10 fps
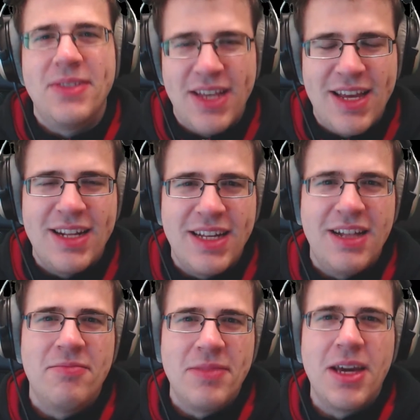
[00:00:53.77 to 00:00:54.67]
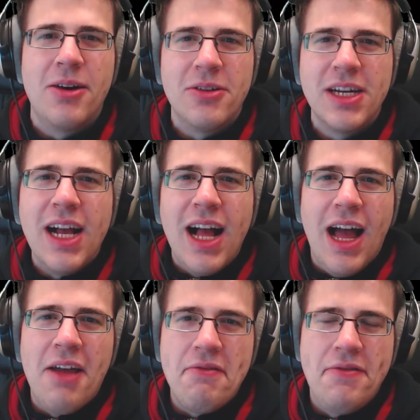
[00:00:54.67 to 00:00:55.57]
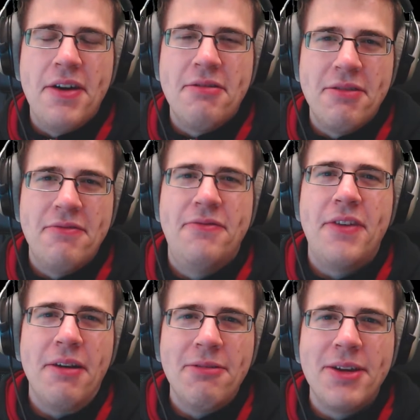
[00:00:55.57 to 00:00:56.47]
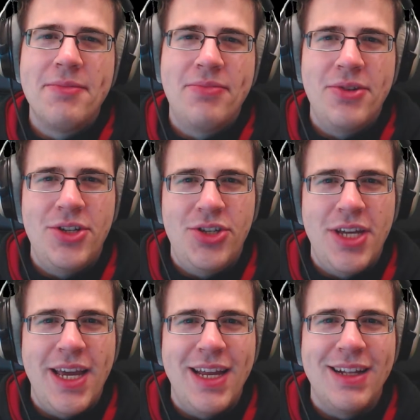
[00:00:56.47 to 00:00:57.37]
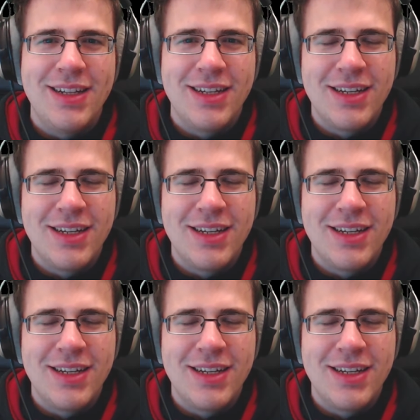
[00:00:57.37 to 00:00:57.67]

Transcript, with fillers: and help me out. I very appreciate it.